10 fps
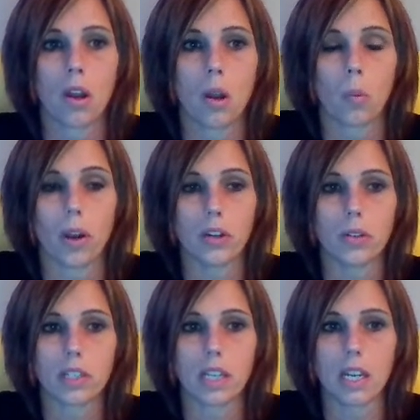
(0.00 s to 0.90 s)
When you
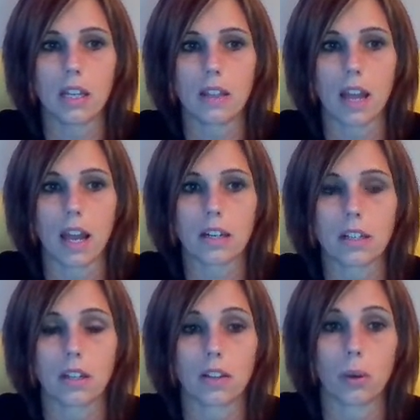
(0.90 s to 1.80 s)
see that
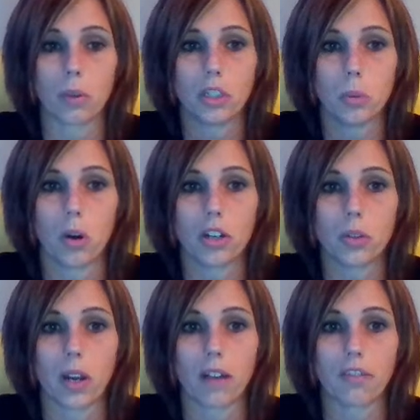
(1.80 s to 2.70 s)
the ones you want,
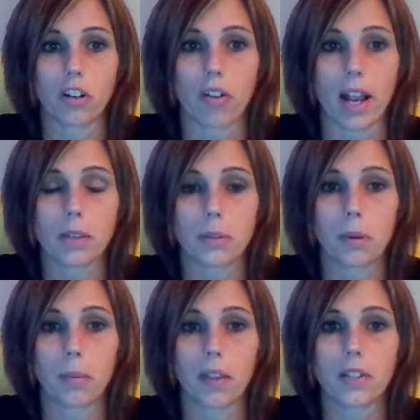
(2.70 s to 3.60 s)
you have to grasp
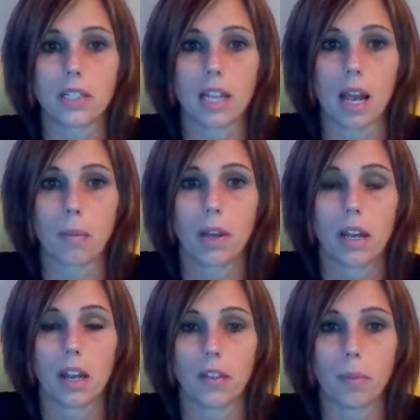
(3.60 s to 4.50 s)
them by the stem
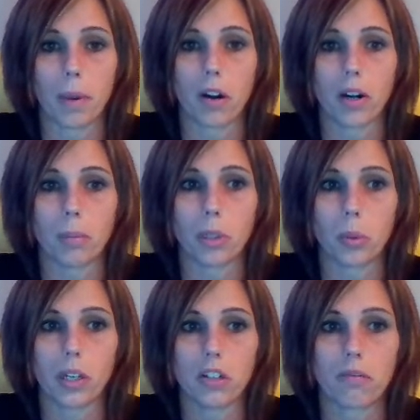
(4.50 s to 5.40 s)
and the berry
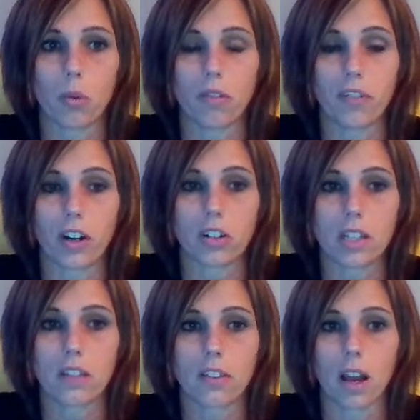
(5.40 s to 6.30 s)
between your forefingers
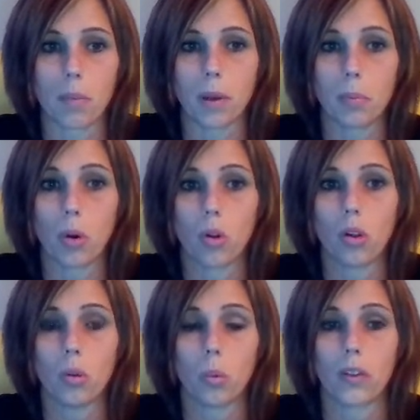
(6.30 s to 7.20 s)
and thumb and
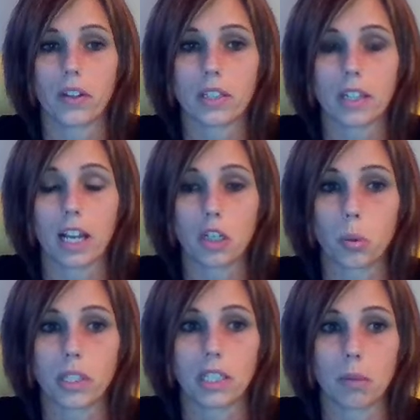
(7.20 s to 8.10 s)
pull with a slight
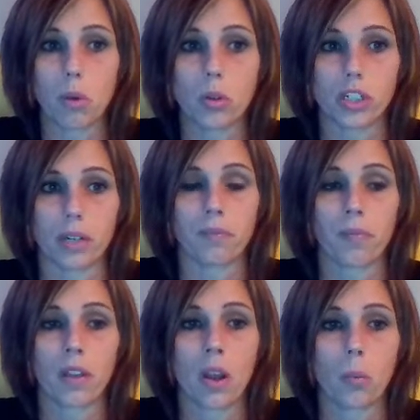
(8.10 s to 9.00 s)
twisting motion.
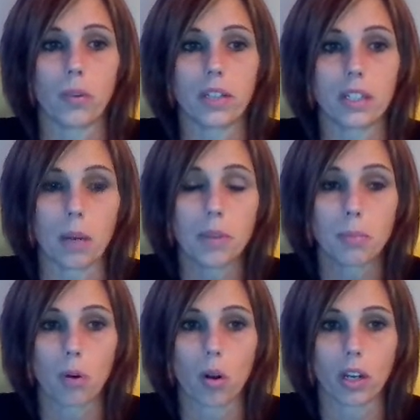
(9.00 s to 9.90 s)
When the stem is
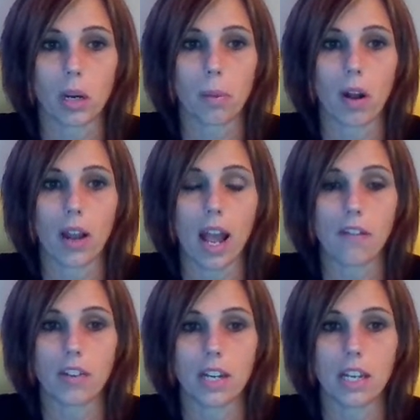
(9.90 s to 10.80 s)
broken about
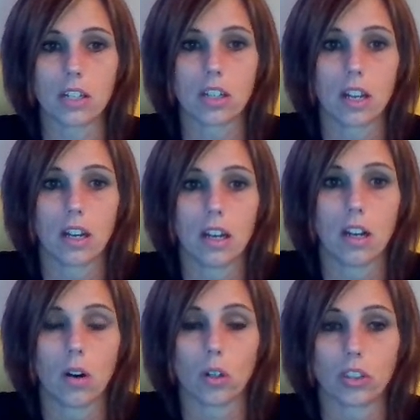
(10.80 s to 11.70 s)
half an inch
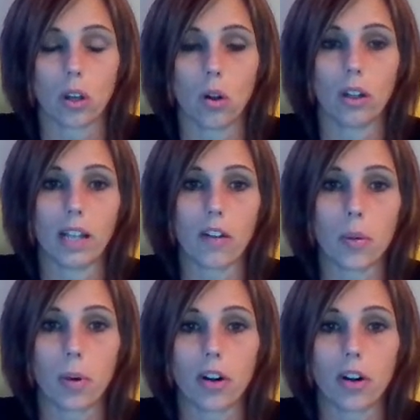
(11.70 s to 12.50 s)
or so, allow the berry